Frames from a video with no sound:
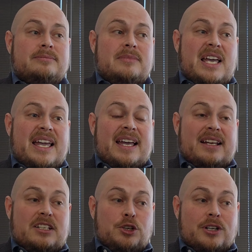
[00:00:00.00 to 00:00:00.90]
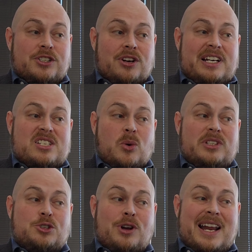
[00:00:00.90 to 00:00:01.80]
and your attorney is going
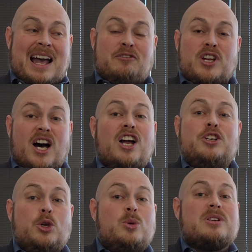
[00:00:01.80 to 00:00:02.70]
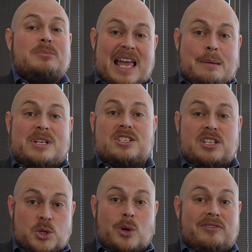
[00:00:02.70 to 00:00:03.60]
to try to have to undo some damage
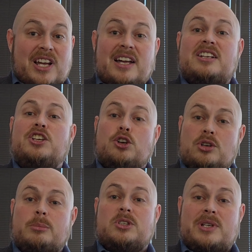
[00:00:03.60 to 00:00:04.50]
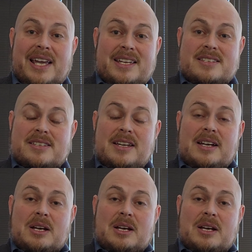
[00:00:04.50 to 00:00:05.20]
that you have done to your criminal case